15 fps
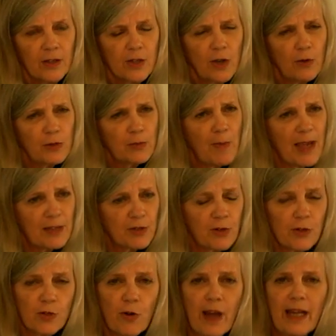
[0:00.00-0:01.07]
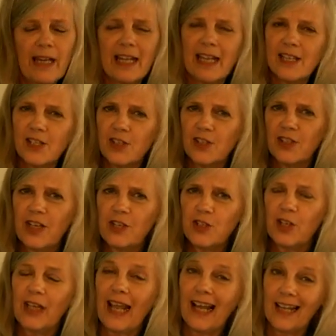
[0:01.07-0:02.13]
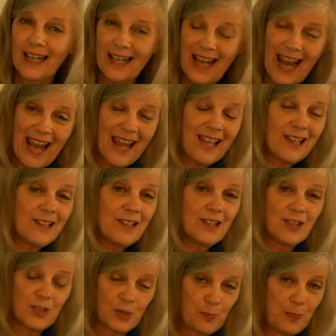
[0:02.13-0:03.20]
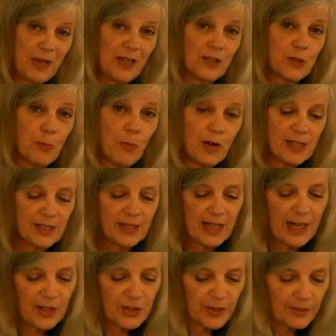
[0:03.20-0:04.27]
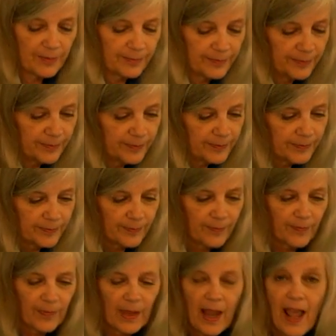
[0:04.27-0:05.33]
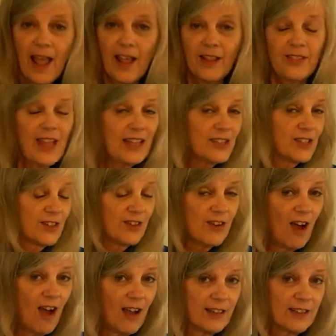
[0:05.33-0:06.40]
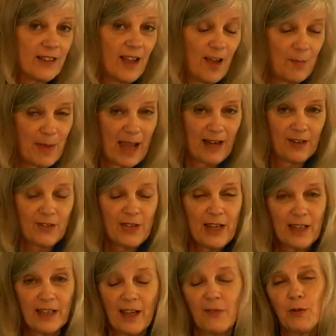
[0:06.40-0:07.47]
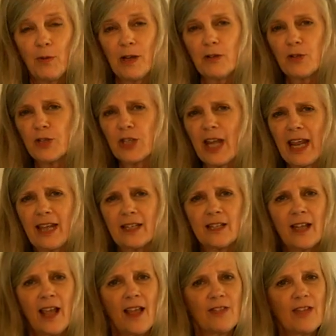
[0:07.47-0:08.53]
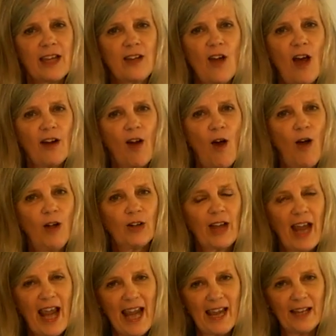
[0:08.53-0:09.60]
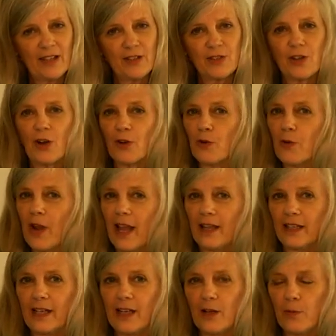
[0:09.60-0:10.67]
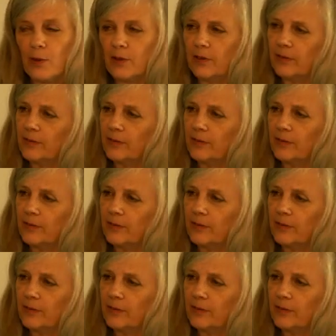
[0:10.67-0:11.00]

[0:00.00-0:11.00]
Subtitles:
Toastmaster training is essentially a canned speech presentation. That's not a bad thing if you understand that not all cans are created equal.